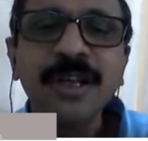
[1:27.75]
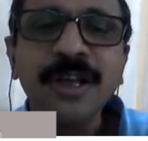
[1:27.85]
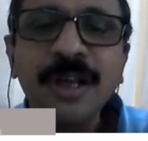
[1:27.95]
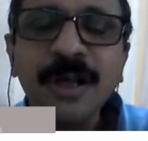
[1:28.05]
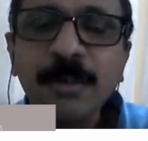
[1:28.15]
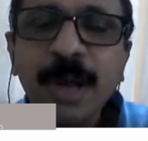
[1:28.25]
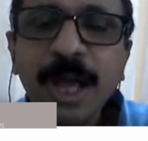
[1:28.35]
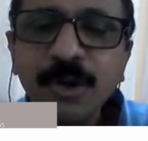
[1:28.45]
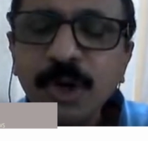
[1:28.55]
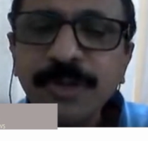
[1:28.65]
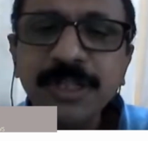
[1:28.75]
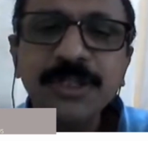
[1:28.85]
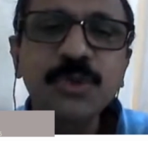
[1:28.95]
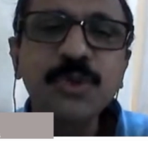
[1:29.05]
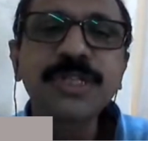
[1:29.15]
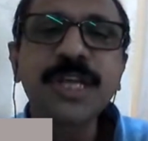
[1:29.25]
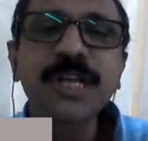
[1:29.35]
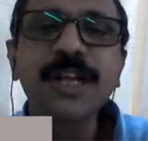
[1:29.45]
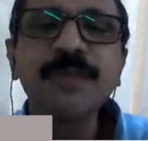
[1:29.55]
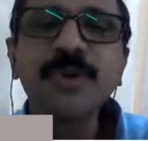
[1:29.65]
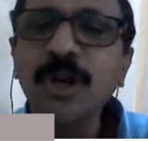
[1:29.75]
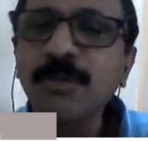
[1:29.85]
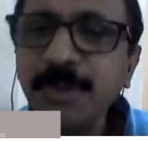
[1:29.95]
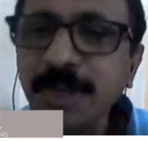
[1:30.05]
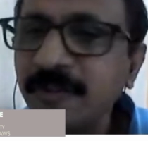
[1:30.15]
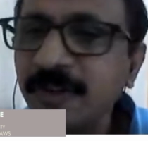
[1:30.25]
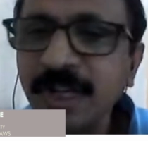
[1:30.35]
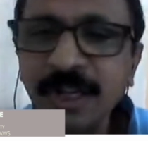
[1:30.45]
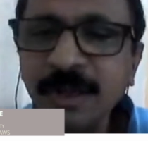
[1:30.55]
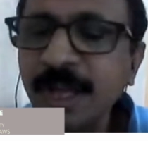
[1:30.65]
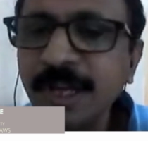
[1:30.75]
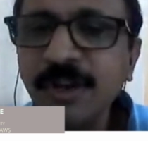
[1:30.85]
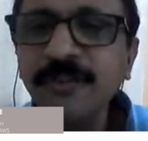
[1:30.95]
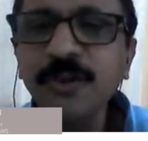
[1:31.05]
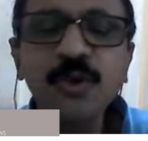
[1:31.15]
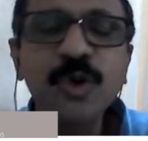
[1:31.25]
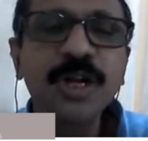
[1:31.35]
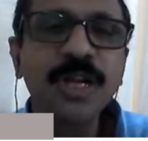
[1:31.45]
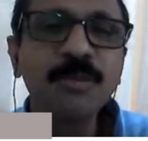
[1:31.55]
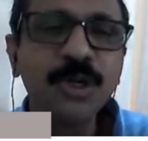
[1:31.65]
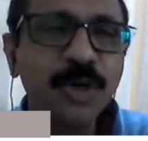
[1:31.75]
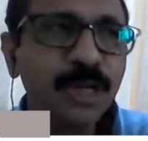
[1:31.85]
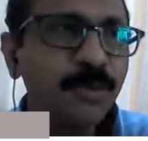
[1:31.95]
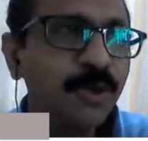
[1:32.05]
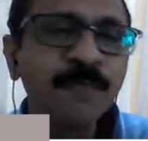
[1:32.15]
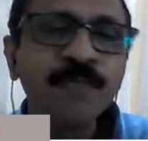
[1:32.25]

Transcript: Uh, I don't know whether the students can unmute or maybe any of you who are able to unmute,